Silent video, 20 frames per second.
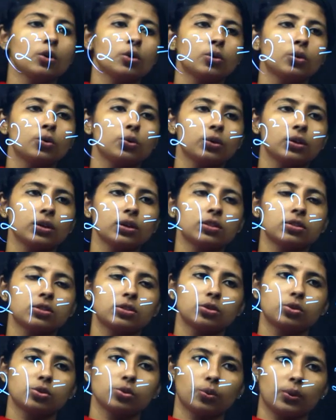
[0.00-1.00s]
2 raised
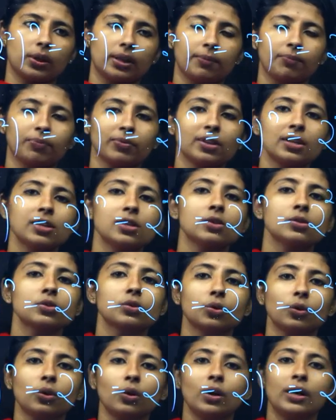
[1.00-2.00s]
to 2n.
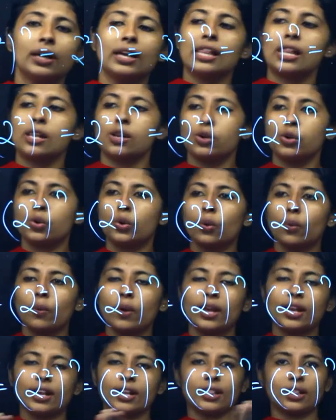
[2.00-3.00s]
So
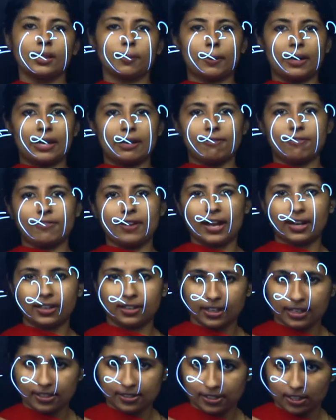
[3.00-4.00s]
nowhere in the prime
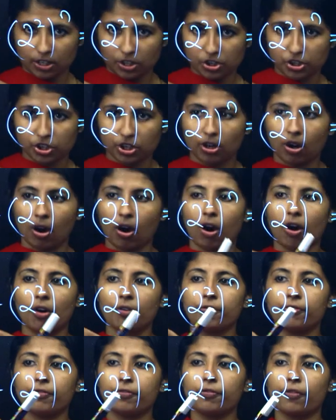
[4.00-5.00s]
factorization of
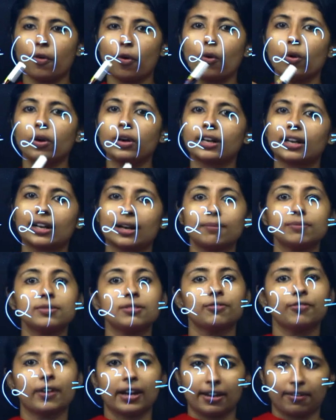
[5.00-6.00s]
4 comes
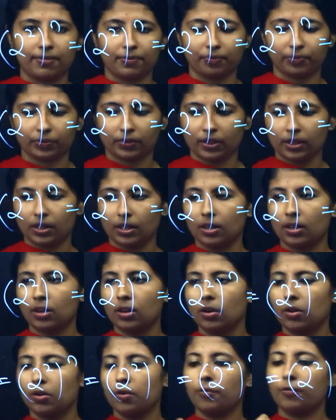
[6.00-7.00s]
5.
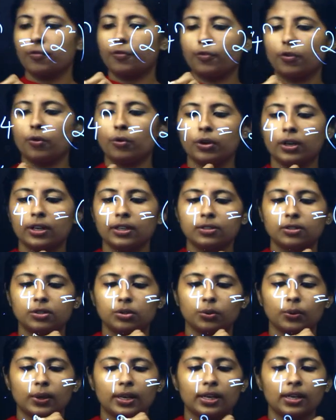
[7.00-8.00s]
4 raised
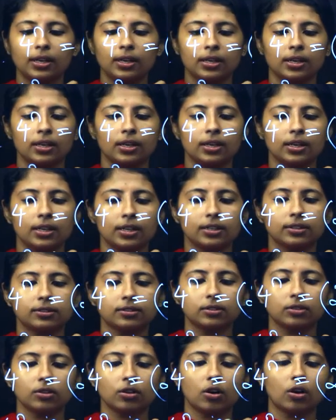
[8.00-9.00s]
to n
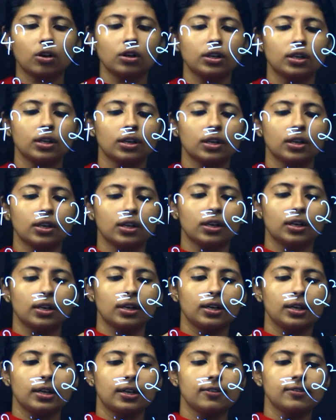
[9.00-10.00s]
is not
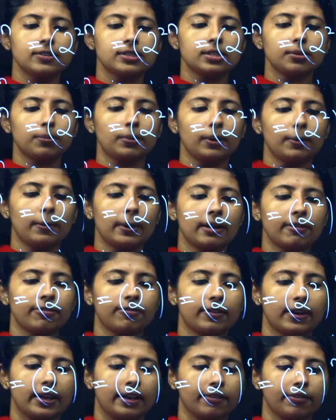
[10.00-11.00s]
divisible by
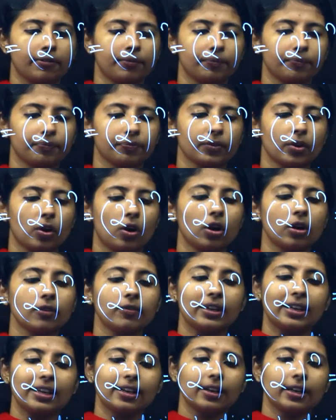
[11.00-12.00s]
5, or
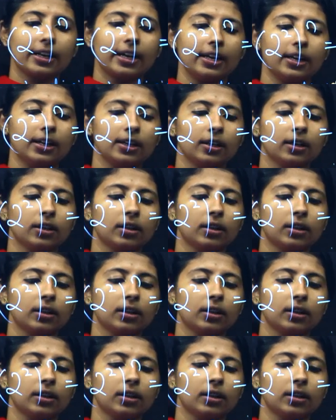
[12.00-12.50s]
we can write